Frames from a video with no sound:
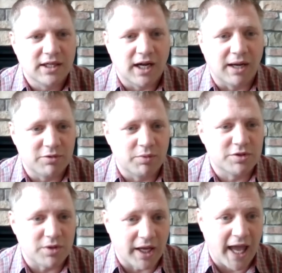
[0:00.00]
to
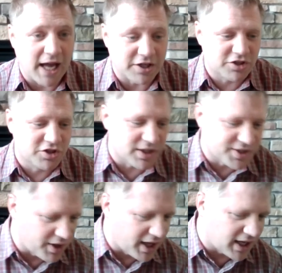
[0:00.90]
withdraw cash just
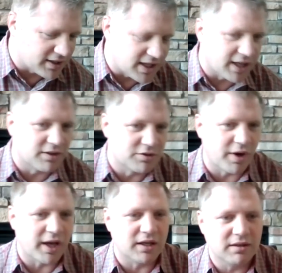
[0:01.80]
so they can take the
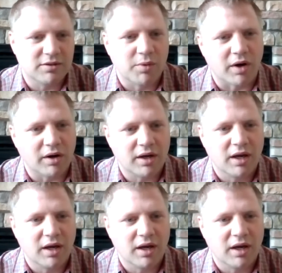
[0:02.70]
train to work